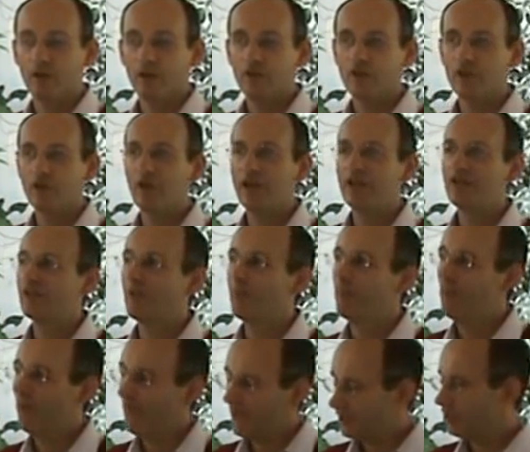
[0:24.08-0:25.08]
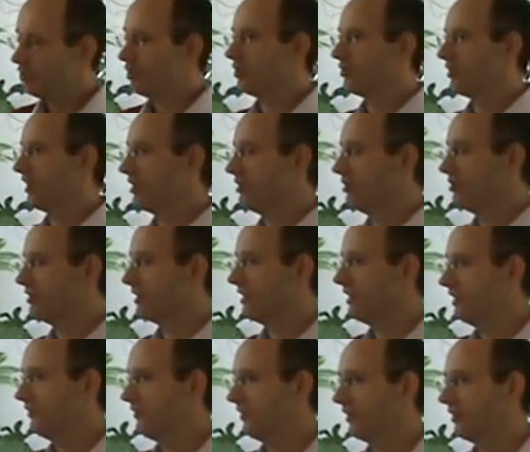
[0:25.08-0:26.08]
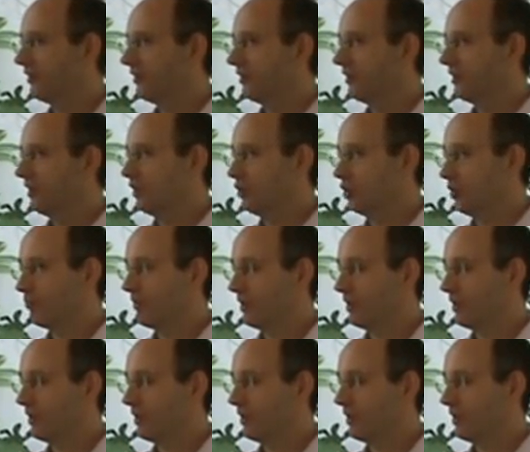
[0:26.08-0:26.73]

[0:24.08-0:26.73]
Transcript: So it's the pictures that you deliver in your